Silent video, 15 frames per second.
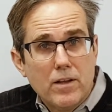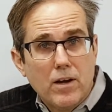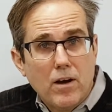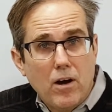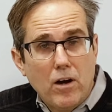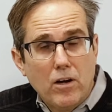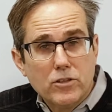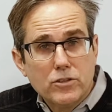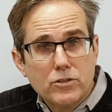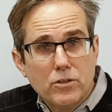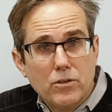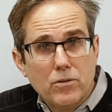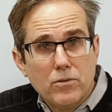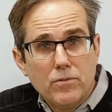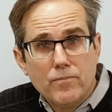
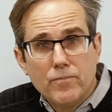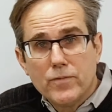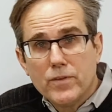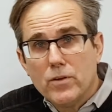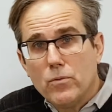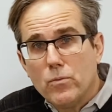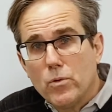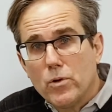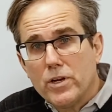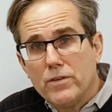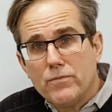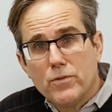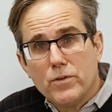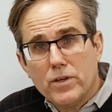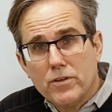also working
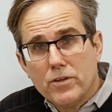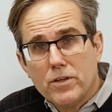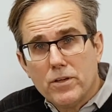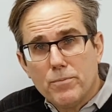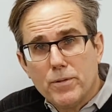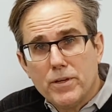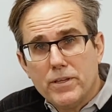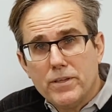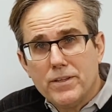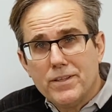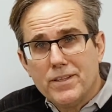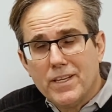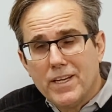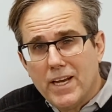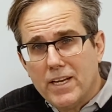for another company
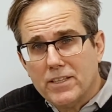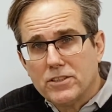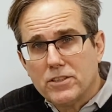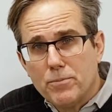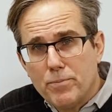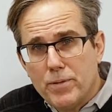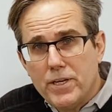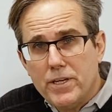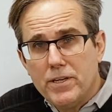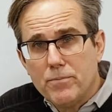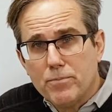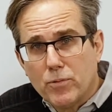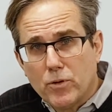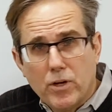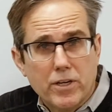that has competing
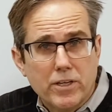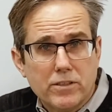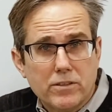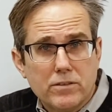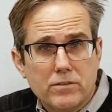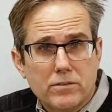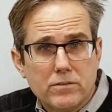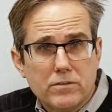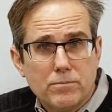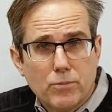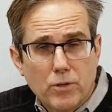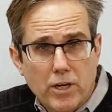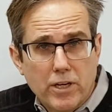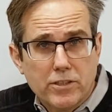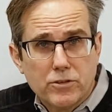
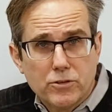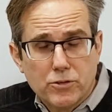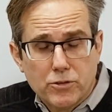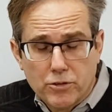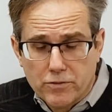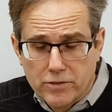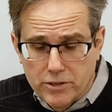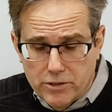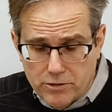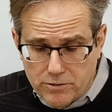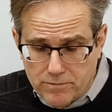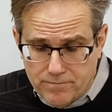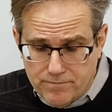products or services.